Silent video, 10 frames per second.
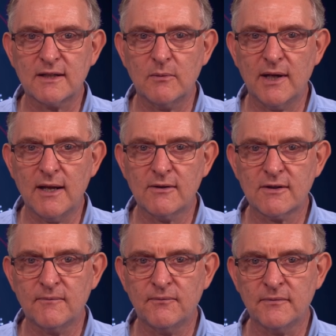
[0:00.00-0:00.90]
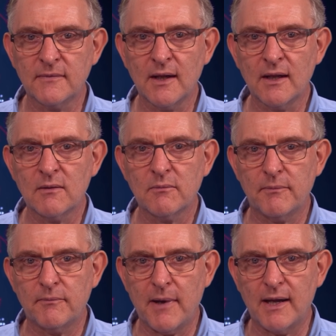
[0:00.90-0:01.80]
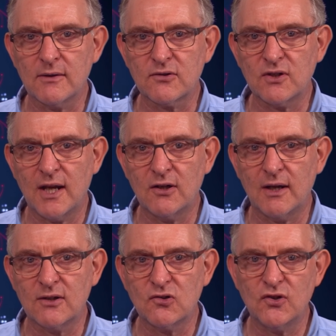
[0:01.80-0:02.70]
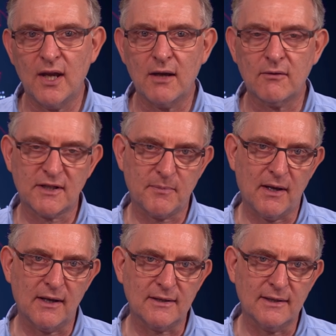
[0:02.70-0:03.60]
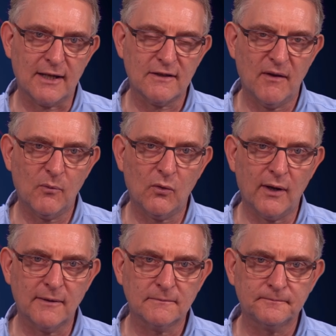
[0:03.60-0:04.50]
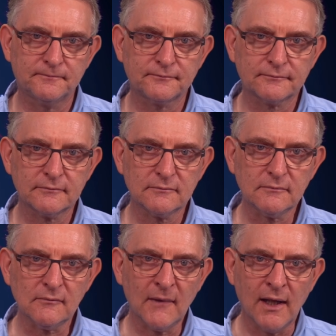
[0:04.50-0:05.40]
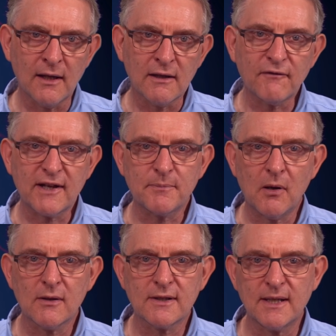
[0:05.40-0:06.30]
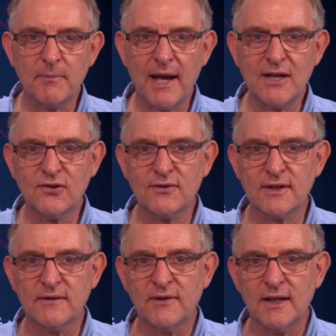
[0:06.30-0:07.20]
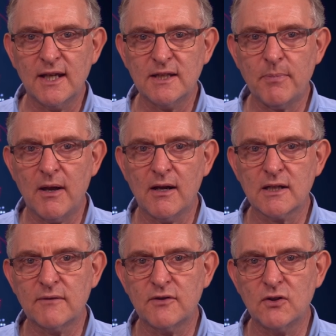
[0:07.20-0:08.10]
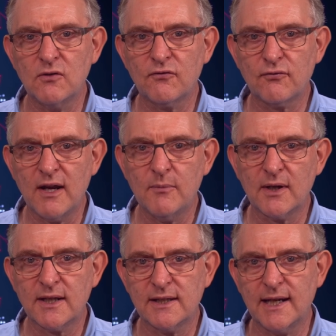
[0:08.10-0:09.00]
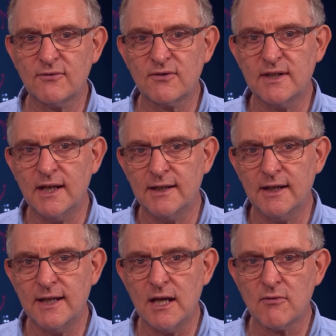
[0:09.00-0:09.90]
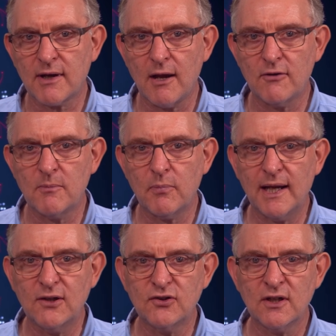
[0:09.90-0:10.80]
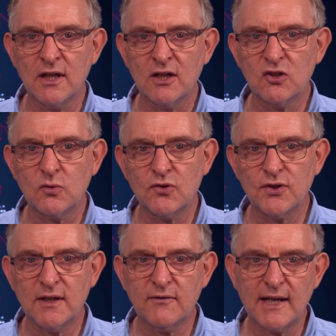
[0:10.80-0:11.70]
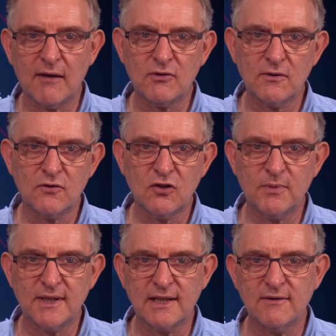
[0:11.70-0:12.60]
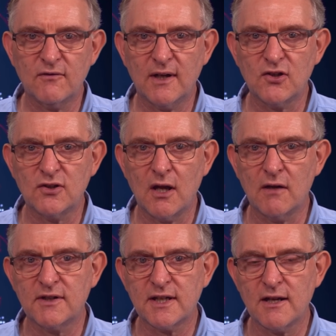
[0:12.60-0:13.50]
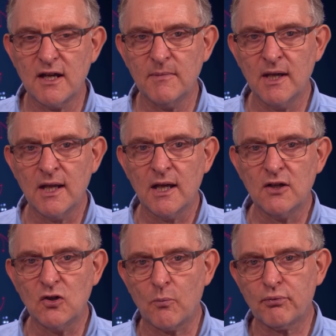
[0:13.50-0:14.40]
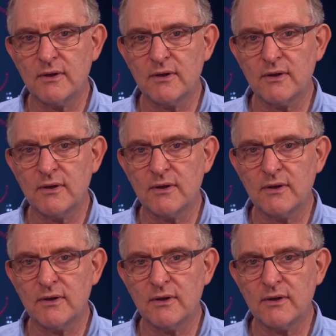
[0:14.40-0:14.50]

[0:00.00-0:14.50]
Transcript: someone else. Powell's tenure as chair expires next February. The Fed's policy patience is part of a new framework it announced nearly a year ago that pledged to achieve an average of 2% inflation over time and not